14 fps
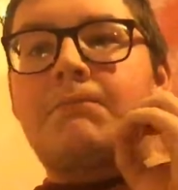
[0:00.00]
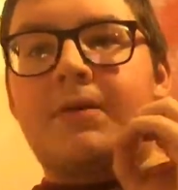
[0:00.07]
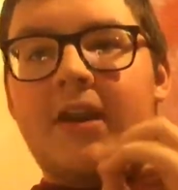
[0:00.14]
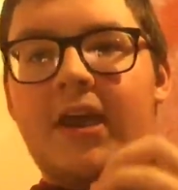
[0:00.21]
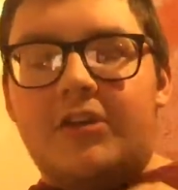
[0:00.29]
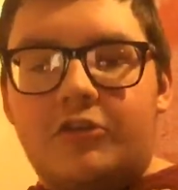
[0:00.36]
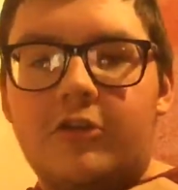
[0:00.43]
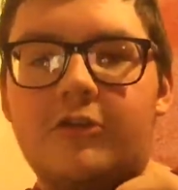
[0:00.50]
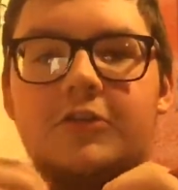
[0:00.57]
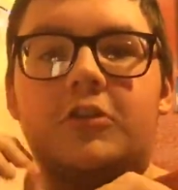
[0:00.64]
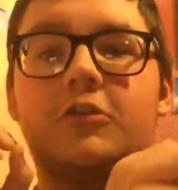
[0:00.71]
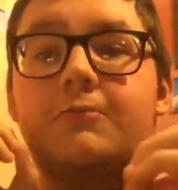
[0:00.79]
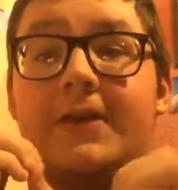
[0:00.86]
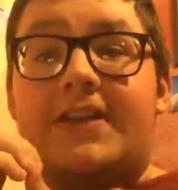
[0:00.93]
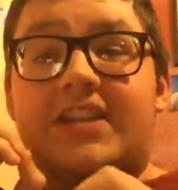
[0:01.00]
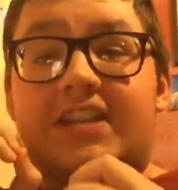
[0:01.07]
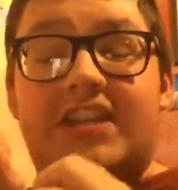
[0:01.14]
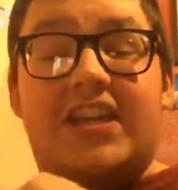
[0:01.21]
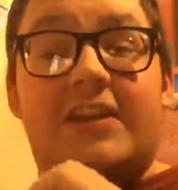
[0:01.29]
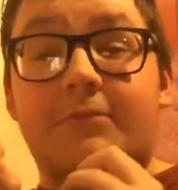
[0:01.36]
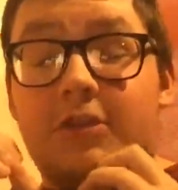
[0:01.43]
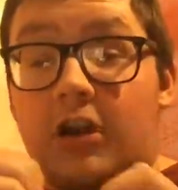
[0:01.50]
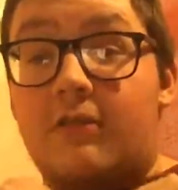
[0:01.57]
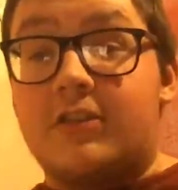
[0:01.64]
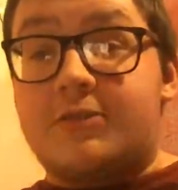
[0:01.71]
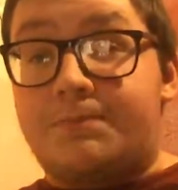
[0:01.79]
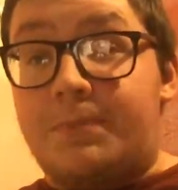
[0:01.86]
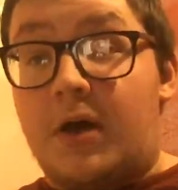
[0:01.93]
but I don't know which team
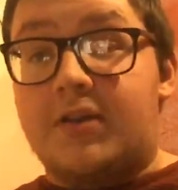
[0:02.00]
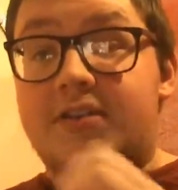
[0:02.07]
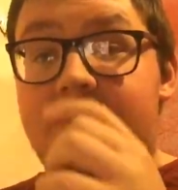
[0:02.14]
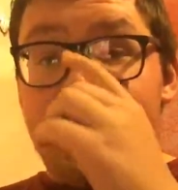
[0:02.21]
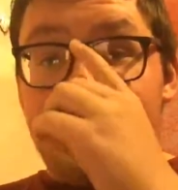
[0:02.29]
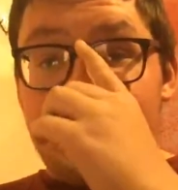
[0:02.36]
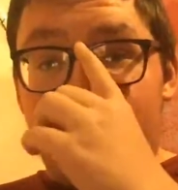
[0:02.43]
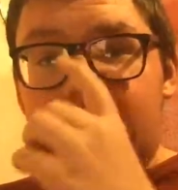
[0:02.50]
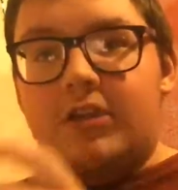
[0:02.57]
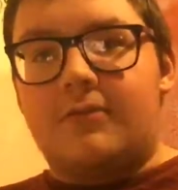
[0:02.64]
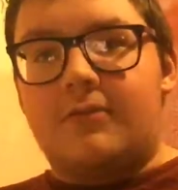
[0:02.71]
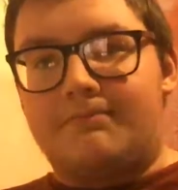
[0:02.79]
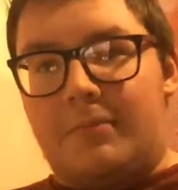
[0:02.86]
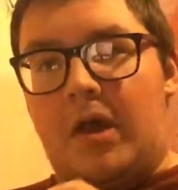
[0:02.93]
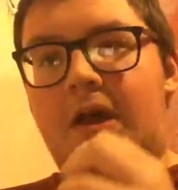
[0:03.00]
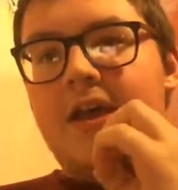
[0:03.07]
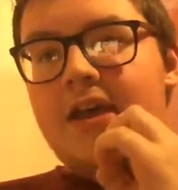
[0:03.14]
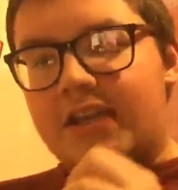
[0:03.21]
corresponds to the number.